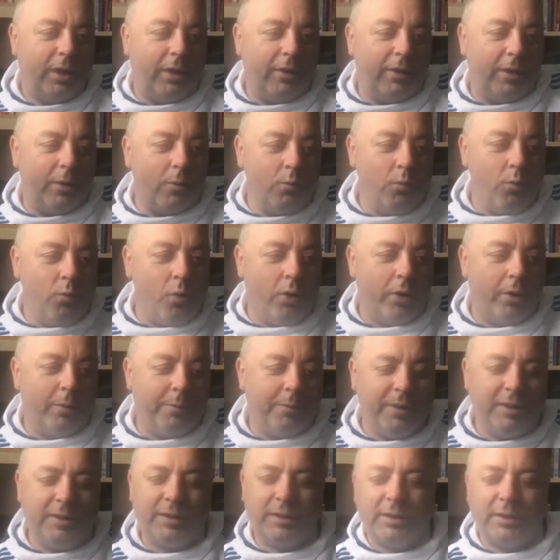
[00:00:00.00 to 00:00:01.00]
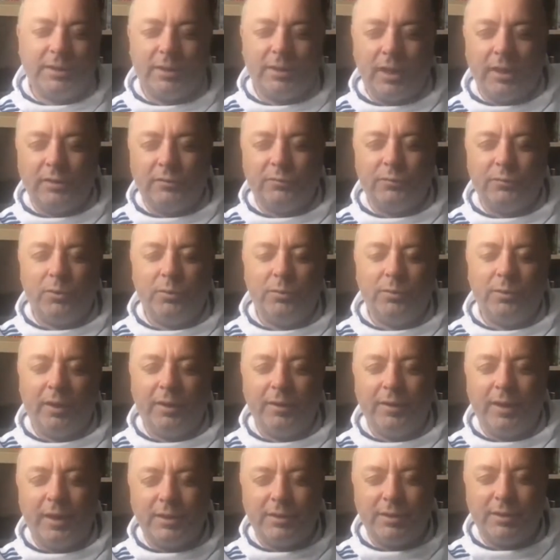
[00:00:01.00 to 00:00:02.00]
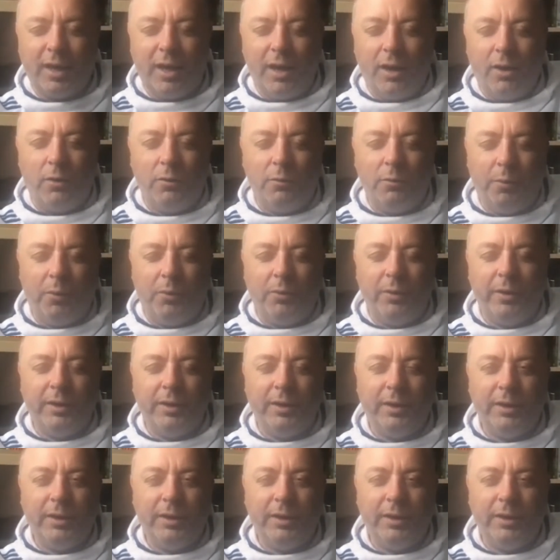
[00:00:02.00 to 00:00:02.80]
they want to be successful, and that's their whole point.